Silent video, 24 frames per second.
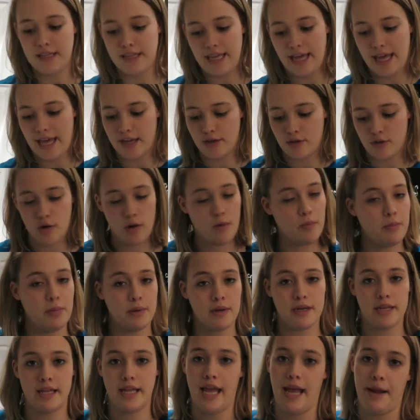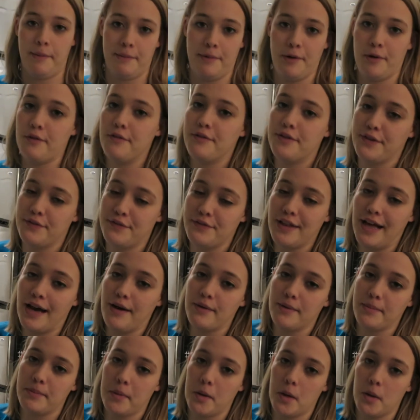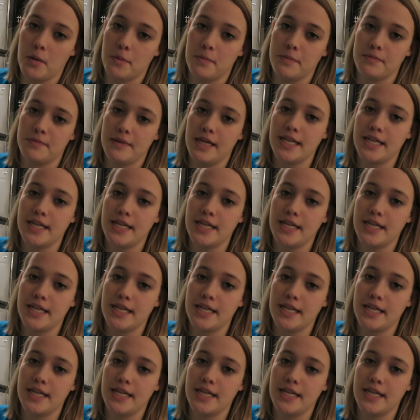Yeah, don't put a camera over the flour bowl.